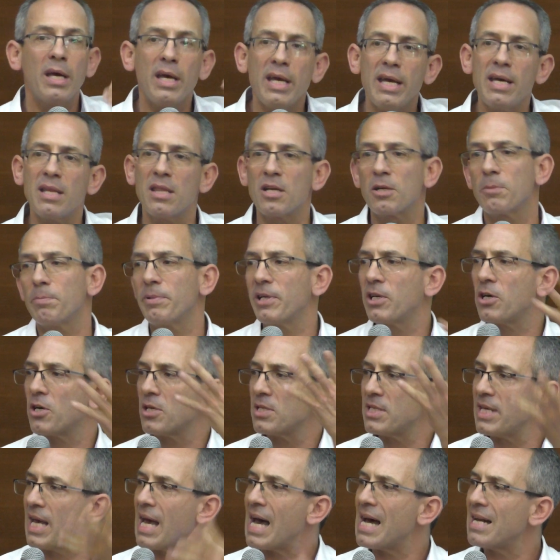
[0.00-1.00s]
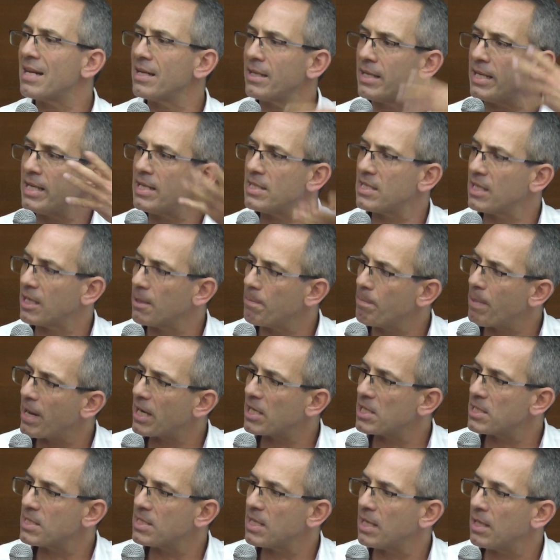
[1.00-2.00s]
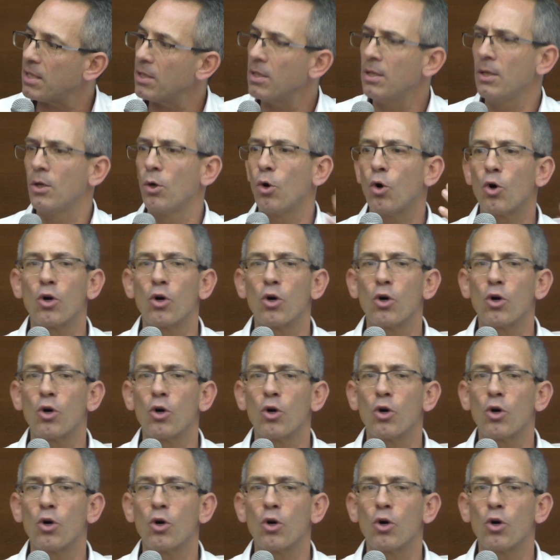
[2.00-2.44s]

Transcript: either because he had an easy comparison